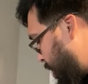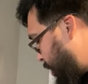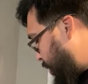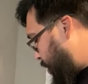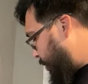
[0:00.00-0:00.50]

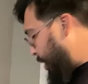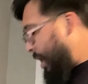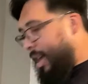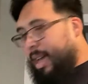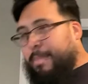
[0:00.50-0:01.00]
So
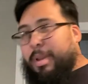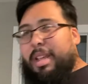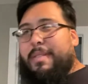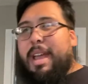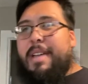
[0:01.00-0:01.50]
I
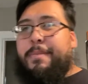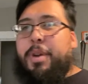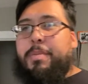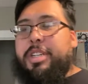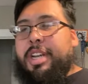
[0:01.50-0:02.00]
believe I have
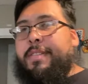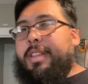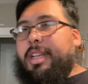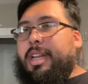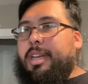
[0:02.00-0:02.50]
pretty much
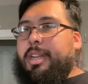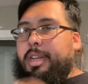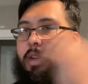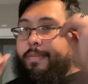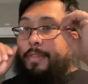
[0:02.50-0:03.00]
everything I need to
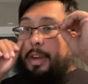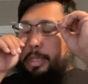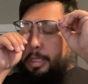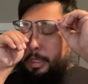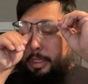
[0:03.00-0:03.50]
convert
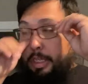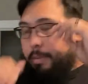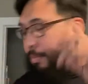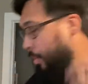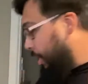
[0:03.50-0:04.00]
this
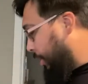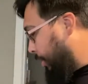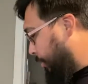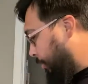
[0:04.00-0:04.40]
printer.